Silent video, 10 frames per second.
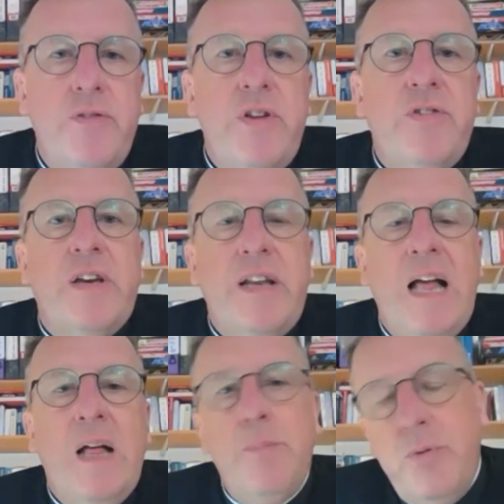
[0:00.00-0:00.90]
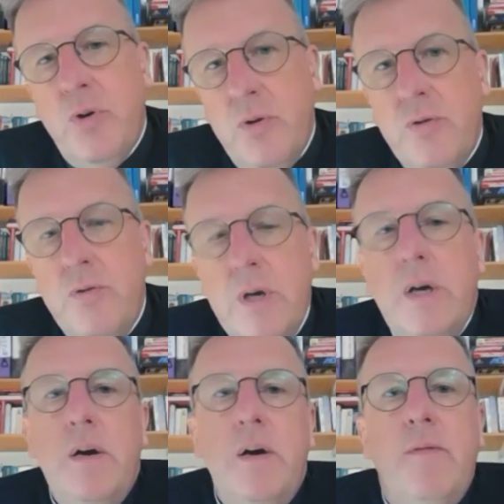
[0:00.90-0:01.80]
This can help you
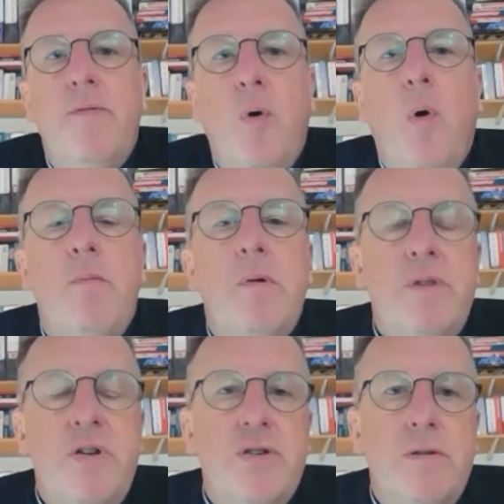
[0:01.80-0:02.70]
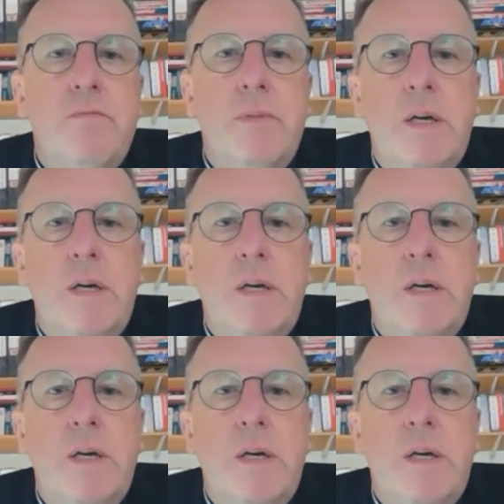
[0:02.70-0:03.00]
form mission.